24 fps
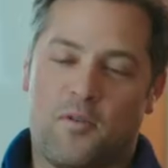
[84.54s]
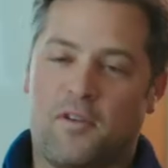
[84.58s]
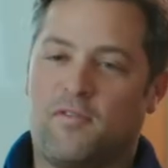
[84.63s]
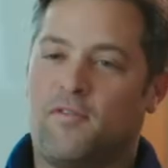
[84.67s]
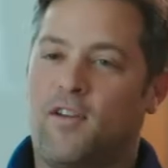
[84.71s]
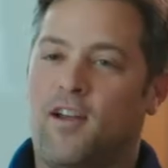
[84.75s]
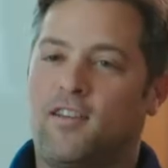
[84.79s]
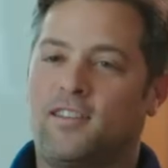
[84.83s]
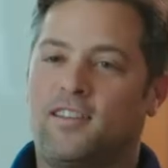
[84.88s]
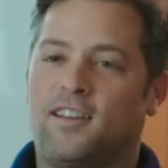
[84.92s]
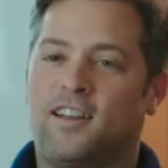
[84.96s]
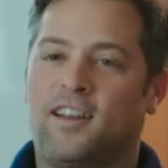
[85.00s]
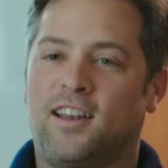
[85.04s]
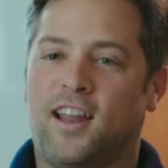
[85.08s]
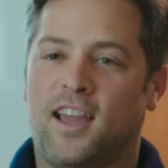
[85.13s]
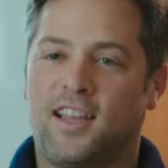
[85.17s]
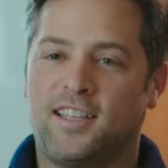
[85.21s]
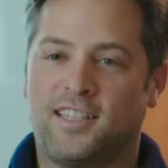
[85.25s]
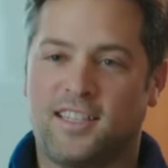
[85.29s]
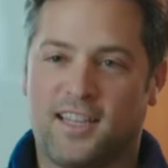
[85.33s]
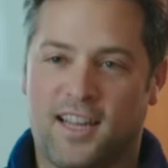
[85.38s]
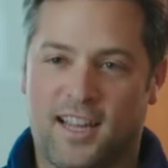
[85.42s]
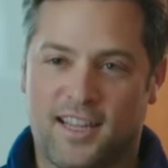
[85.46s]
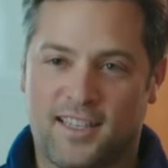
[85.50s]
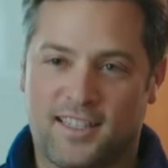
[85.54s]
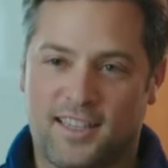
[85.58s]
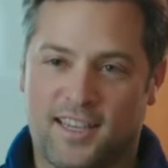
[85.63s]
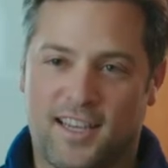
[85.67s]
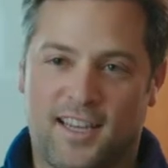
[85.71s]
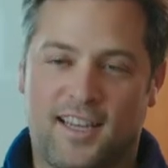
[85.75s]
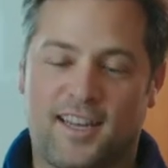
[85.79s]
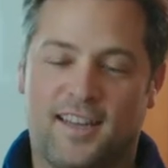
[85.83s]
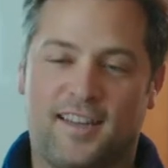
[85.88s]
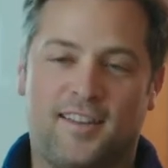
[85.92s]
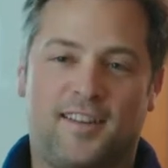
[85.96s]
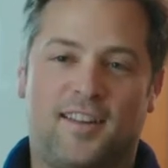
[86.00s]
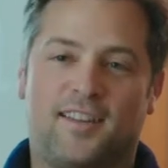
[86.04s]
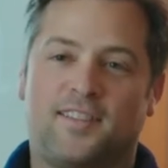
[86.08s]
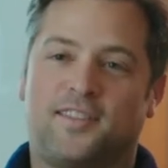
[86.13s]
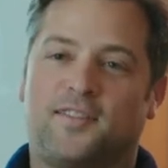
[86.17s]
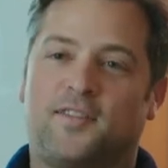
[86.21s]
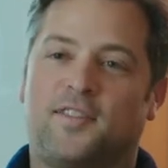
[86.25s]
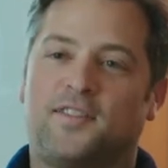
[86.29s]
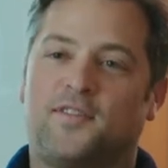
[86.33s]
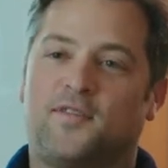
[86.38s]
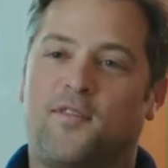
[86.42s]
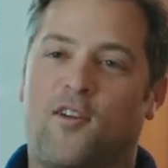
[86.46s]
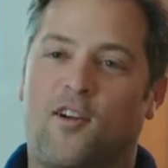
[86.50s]
We were founded in 1918, and
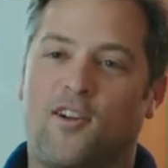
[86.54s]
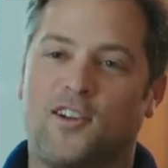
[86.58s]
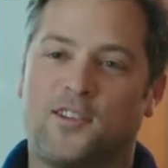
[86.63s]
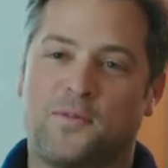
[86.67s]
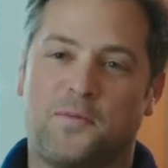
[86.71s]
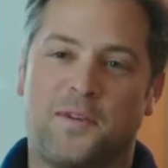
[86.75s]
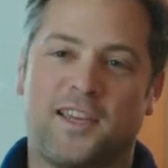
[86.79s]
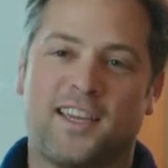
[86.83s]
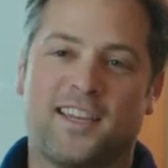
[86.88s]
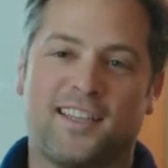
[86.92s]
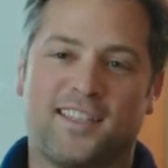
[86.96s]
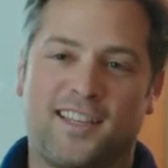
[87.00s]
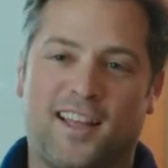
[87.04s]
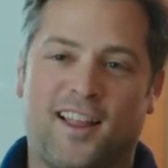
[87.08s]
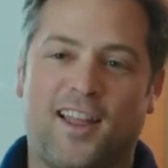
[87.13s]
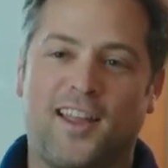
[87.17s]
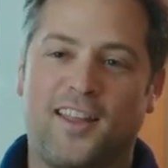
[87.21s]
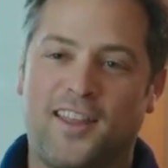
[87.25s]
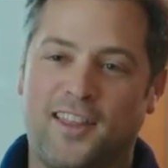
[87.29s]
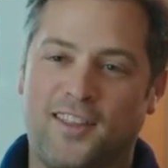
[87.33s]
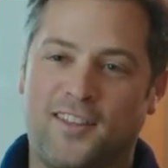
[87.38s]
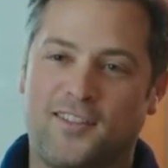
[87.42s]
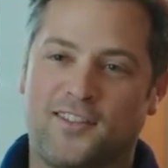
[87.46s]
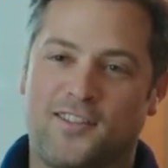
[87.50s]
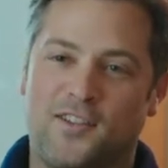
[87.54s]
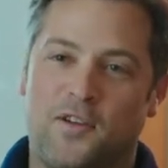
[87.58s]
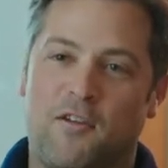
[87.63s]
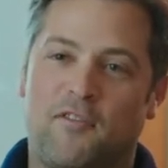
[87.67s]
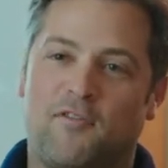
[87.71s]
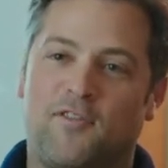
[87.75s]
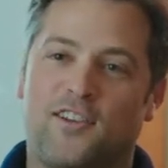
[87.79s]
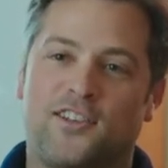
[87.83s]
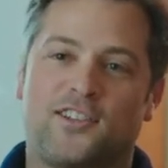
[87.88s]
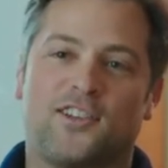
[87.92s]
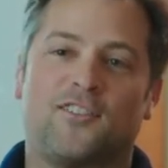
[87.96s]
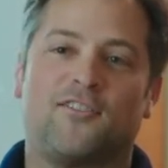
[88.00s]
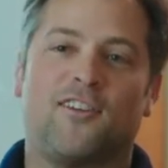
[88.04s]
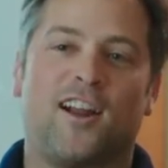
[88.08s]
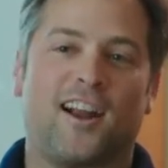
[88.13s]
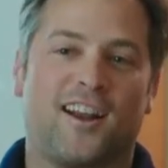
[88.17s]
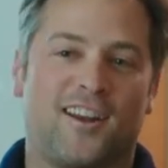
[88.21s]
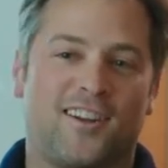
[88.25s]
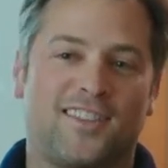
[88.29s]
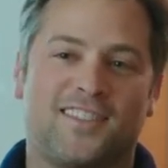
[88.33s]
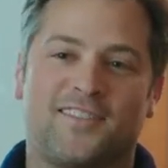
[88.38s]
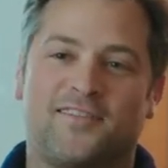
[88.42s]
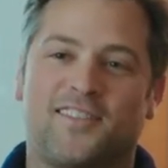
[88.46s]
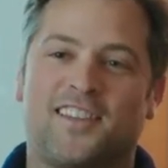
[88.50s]
as far as we can tell, I think there's no official
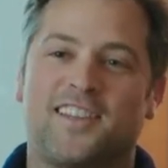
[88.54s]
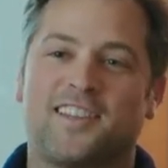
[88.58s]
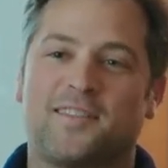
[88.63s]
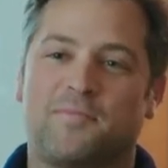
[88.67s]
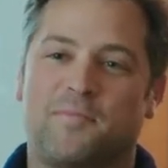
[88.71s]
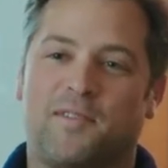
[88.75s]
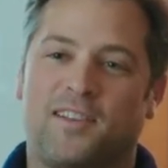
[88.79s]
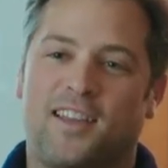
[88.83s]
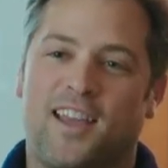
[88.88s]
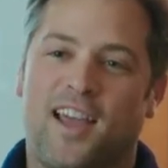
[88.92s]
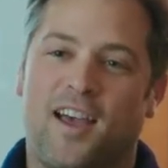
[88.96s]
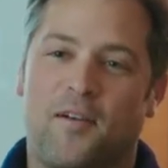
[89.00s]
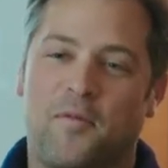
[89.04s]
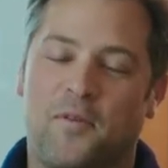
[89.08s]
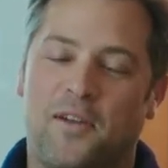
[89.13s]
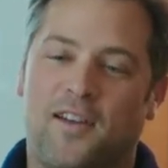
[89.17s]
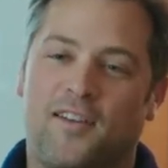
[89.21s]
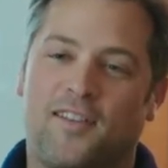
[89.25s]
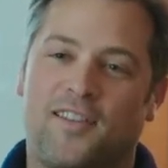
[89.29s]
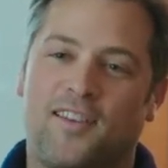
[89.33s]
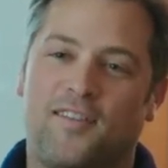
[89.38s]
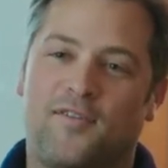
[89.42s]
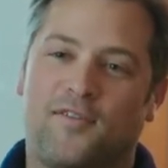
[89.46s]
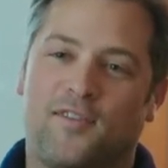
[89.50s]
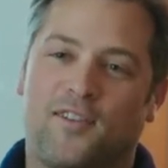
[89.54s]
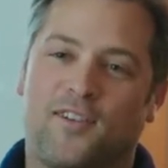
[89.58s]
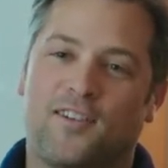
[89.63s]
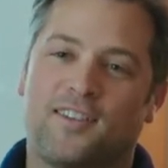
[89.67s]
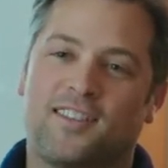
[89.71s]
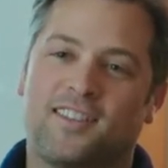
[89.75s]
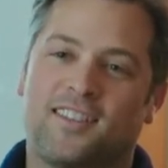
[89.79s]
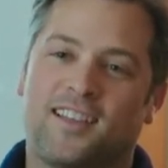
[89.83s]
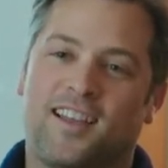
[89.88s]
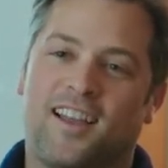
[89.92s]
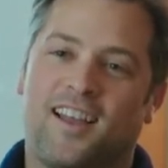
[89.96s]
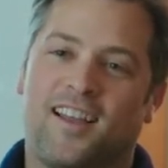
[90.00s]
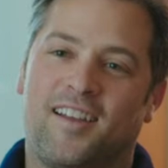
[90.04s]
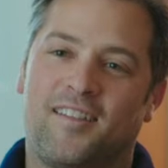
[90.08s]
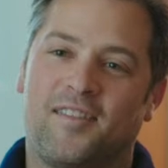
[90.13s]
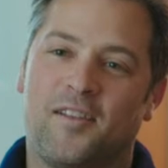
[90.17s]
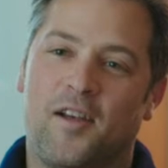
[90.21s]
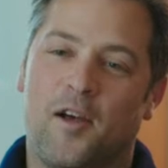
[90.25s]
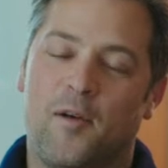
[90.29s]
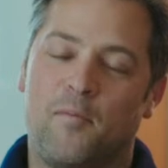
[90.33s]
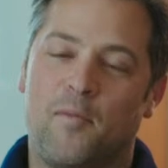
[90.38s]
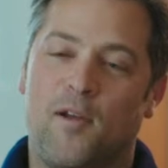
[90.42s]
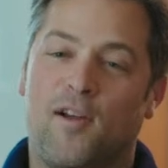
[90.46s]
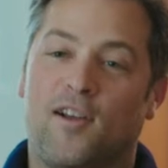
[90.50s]
records of this, but yeah, we are the first,
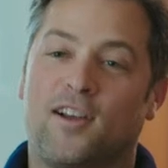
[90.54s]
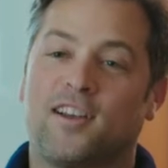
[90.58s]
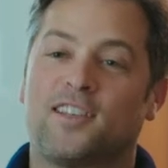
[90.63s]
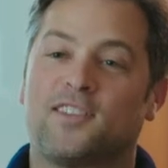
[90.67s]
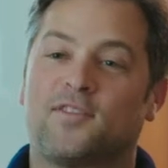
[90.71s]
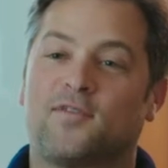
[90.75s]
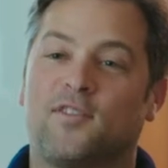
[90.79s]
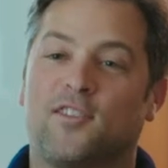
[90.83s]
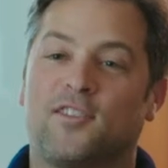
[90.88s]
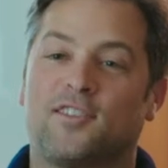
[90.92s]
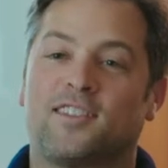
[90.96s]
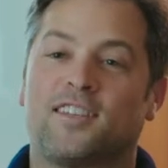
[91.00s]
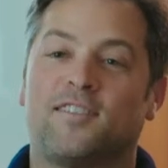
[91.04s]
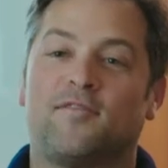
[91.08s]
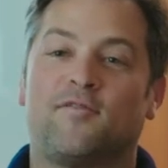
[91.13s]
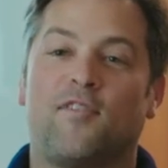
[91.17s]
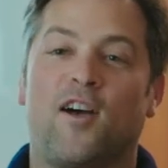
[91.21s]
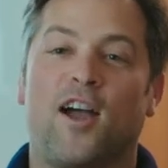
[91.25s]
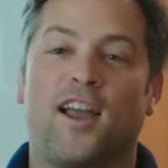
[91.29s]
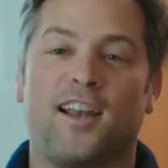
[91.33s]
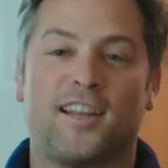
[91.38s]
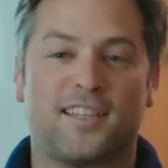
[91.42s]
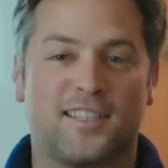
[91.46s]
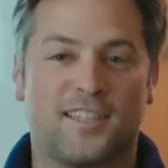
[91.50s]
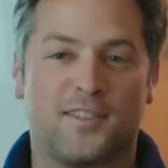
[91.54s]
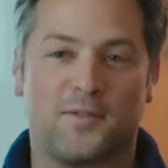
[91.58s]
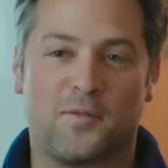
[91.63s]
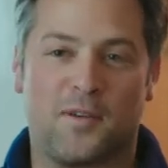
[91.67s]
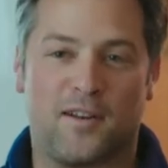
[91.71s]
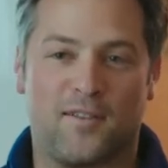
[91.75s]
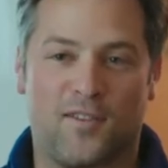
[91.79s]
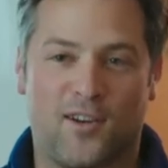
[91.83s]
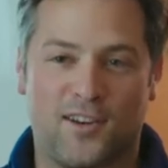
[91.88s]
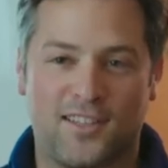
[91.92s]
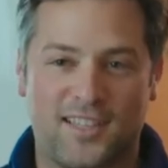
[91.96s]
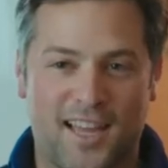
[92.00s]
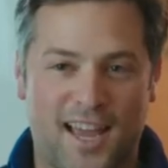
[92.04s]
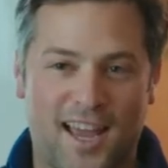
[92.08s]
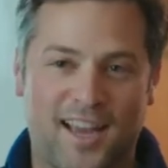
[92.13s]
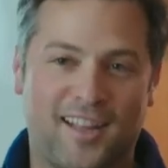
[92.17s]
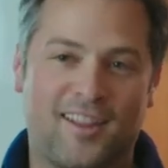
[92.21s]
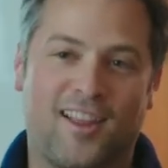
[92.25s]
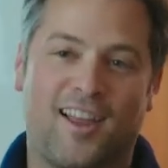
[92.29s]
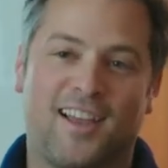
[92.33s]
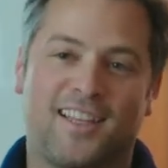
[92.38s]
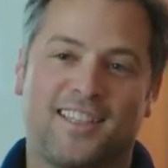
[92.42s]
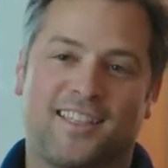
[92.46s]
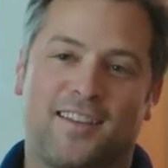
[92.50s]
America's first and finest is one of our
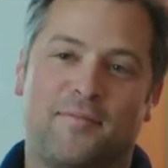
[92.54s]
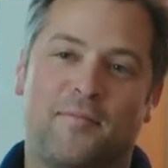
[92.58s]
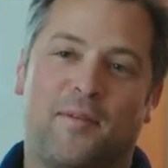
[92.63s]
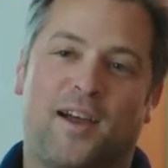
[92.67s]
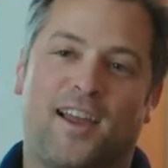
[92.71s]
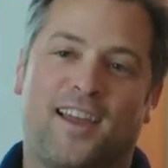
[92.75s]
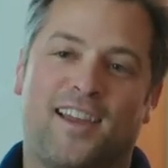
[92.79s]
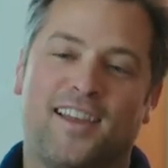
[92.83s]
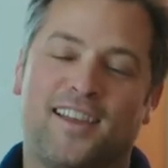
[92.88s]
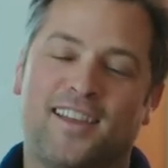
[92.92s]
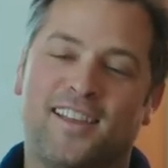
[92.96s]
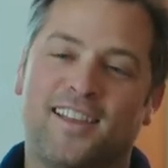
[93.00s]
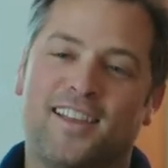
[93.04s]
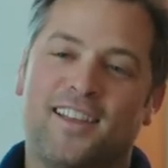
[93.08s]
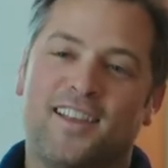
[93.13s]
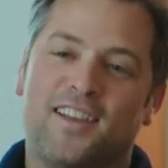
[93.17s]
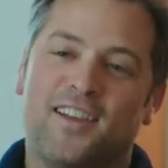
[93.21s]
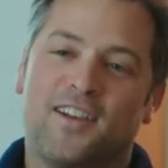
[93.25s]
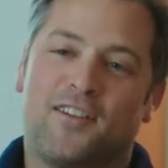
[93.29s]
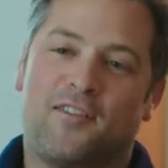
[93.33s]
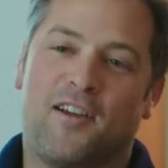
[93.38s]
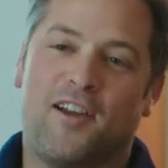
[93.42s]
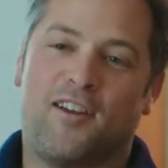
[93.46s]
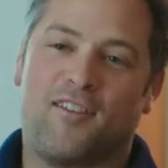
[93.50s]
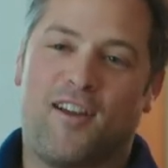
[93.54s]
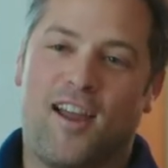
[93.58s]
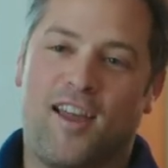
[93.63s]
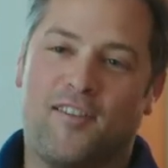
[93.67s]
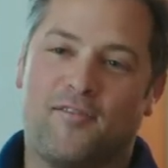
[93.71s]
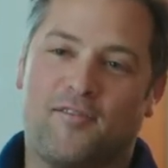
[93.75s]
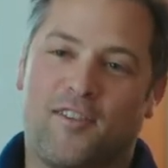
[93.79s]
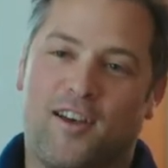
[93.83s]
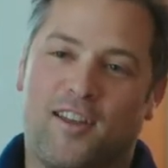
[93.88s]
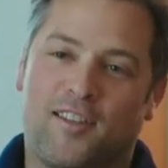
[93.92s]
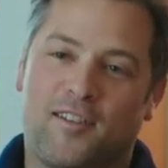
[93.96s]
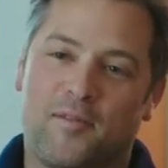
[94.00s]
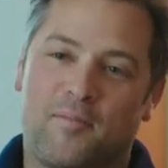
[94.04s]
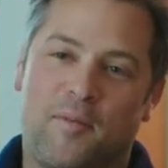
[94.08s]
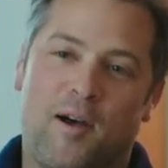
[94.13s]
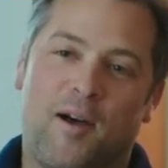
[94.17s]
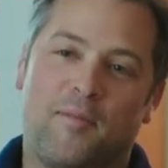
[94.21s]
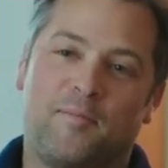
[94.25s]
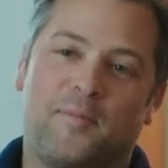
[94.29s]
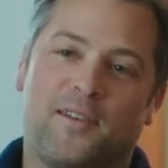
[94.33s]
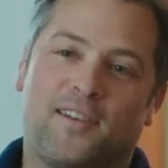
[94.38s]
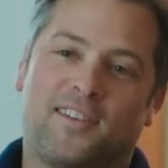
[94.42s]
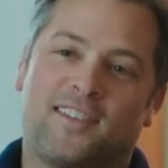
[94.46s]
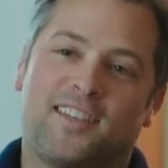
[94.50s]
taglines that my great-grandfather,
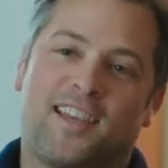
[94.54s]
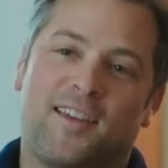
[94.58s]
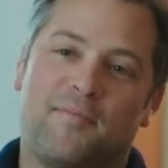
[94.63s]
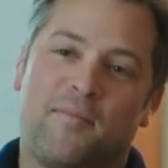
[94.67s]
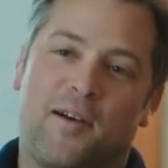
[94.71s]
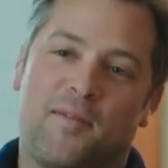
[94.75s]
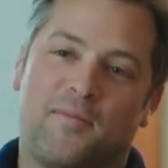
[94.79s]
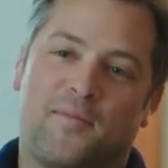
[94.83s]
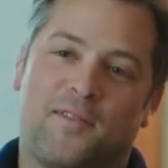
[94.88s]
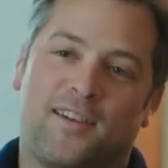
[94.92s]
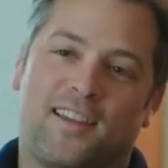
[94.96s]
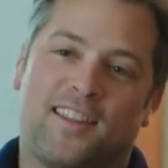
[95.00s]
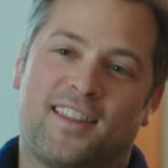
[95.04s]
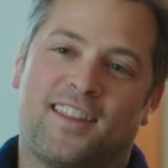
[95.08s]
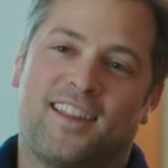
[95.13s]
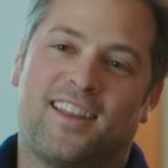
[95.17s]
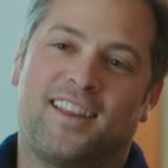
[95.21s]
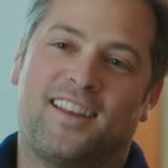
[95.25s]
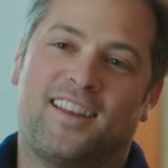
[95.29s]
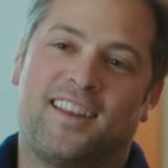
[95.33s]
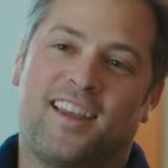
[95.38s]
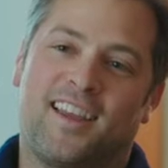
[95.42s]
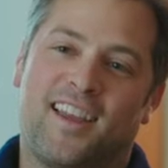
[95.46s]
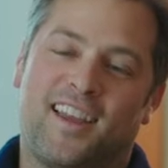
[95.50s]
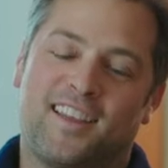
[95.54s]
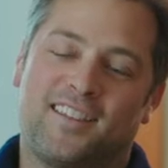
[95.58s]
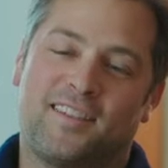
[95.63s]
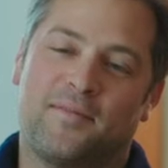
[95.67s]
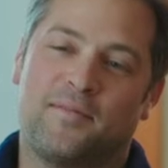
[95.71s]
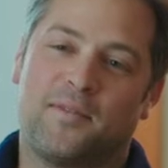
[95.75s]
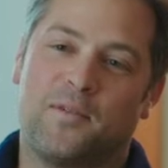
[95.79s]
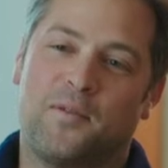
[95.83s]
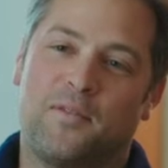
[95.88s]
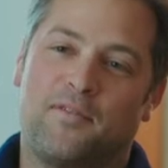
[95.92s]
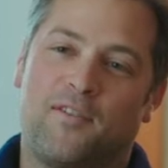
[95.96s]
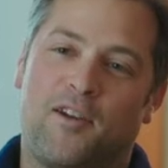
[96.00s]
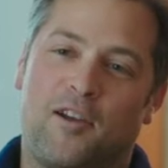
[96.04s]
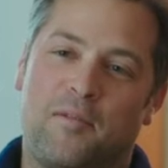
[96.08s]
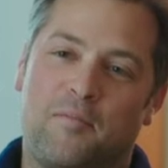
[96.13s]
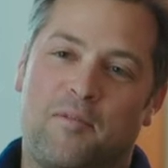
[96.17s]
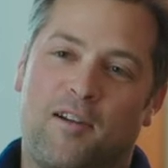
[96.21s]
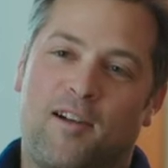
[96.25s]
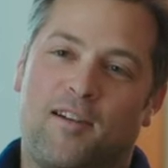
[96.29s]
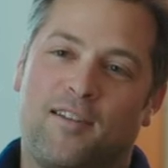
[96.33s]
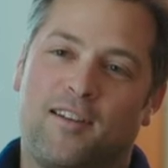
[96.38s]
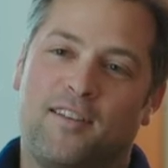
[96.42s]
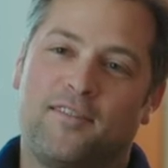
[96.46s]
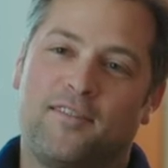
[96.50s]
Pop Pierce, came up with, and yeah, it's something we're very proud